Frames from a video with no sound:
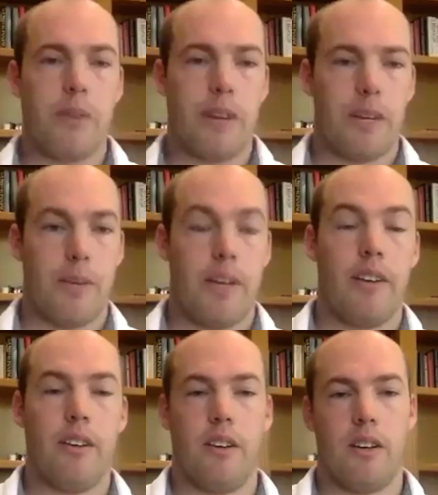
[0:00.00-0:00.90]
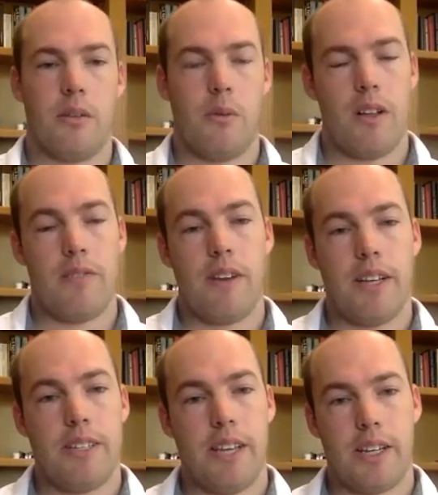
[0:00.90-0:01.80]
recommend a
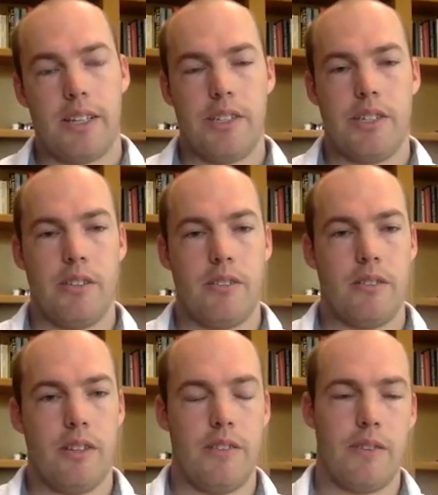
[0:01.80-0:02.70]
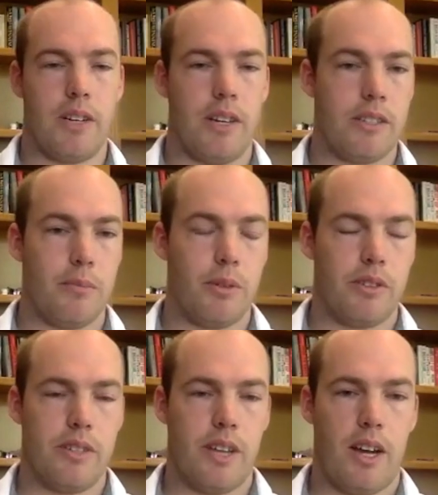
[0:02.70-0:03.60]
qualified technician if a customer
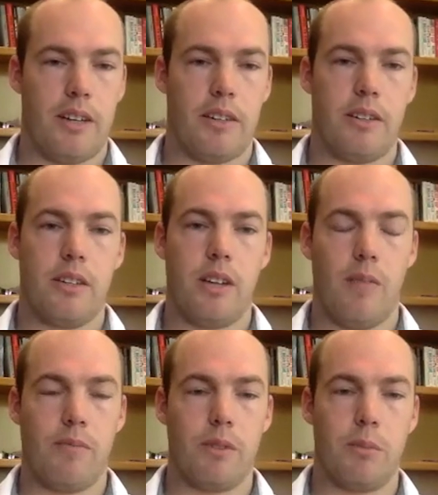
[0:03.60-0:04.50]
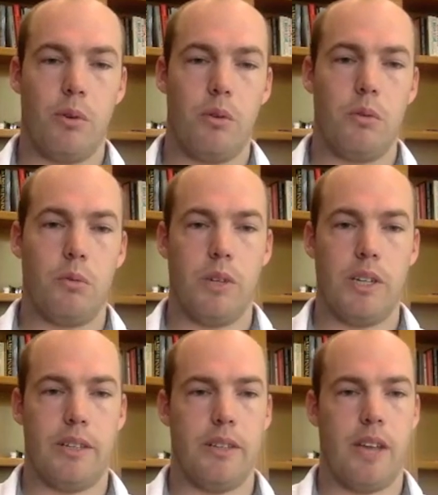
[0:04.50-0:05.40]
is not comfortable
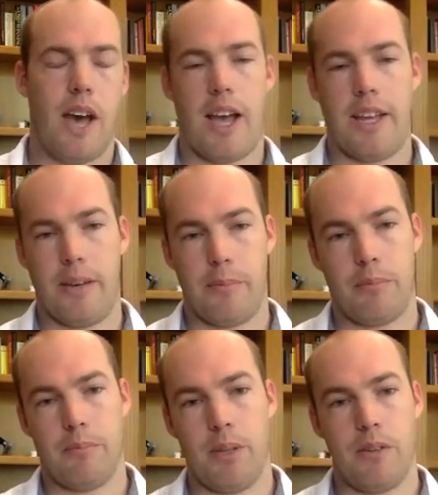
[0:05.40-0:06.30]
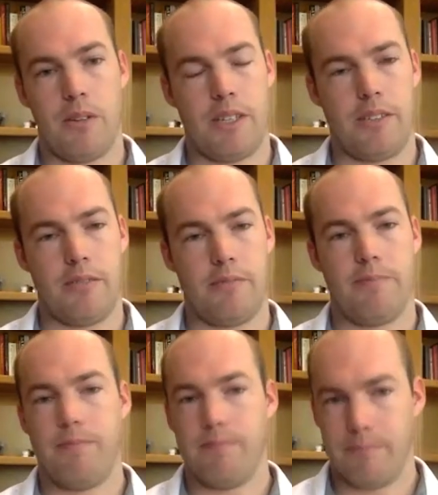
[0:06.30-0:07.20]
with high amp loading
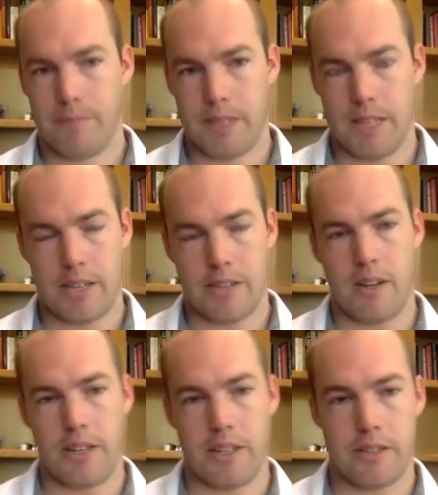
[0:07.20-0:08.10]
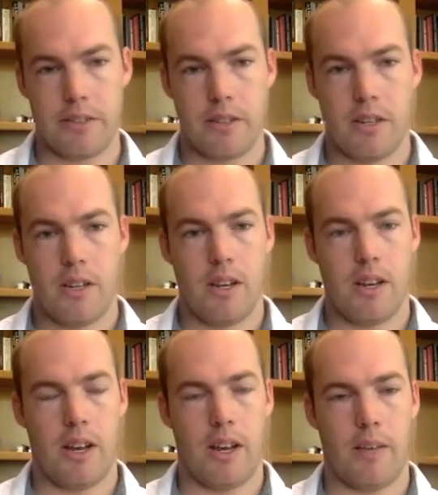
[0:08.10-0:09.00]
electronics.
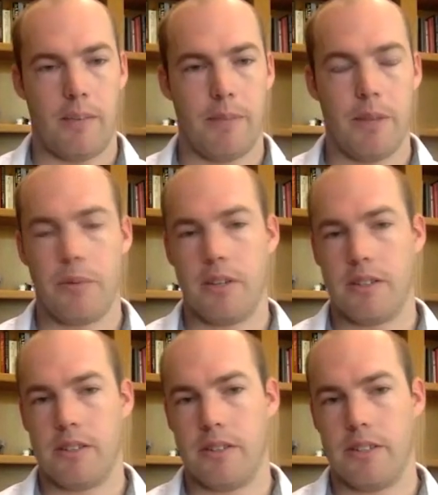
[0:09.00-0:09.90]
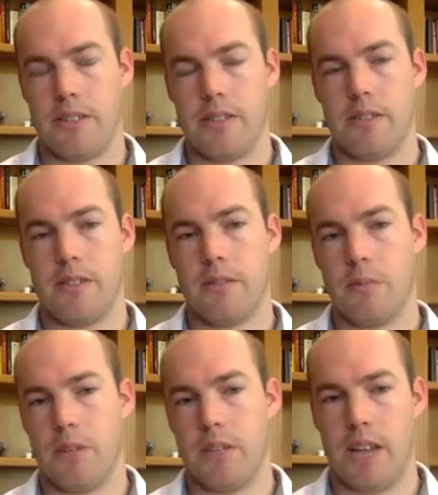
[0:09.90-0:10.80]
The thruster is
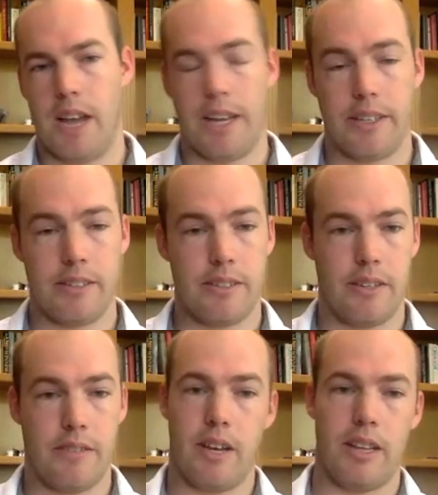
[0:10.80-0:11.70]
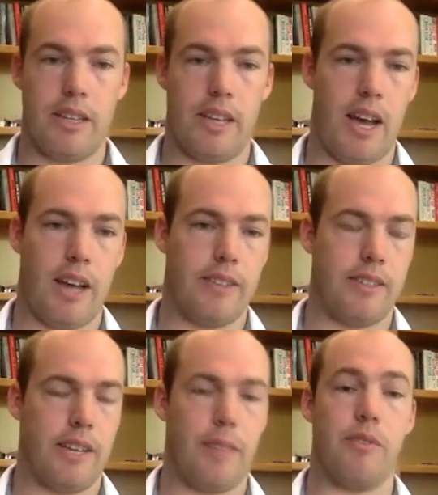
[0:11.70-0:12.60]
one of the highest, if not the
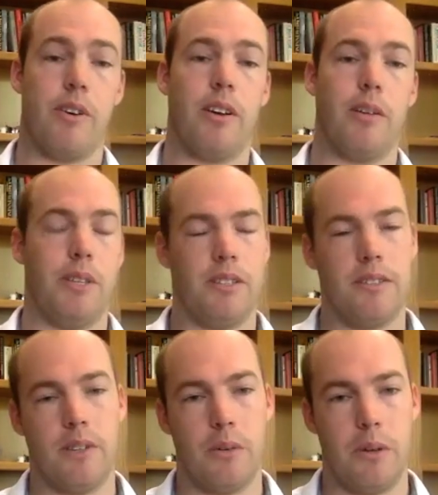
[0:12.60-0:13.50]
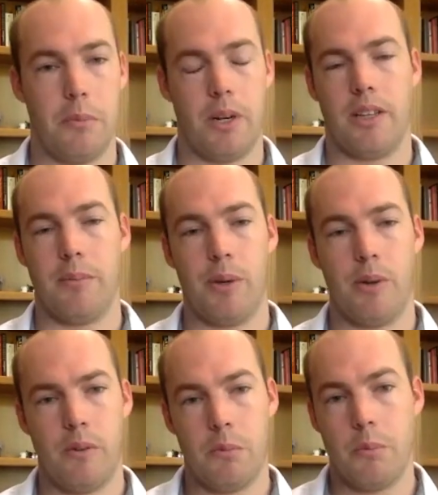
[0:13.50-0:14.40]
highest, amp drawing piece of equipment on the
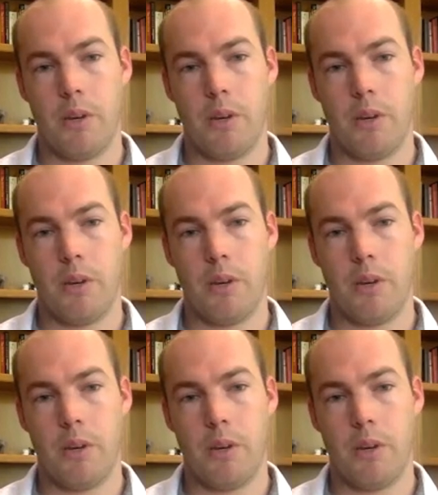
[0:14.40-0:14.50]
boat,